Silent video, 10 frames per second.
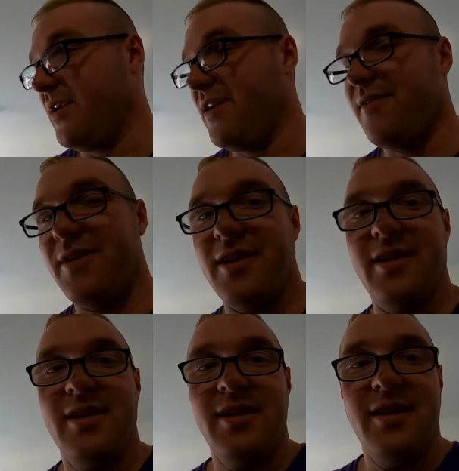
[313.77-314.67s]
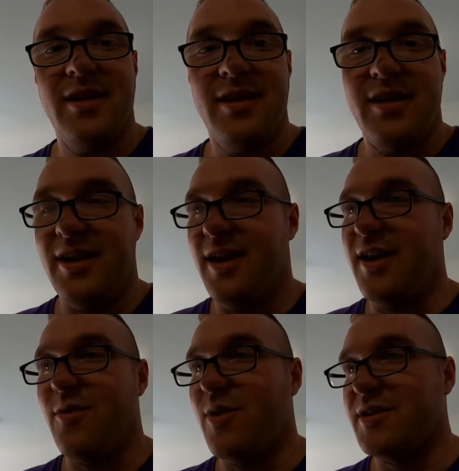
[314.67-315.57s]
I don't have
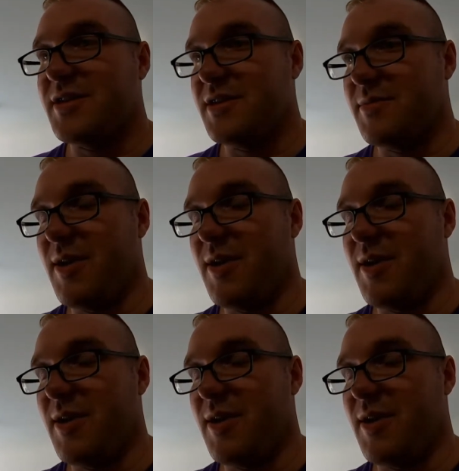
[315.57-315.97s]
any questions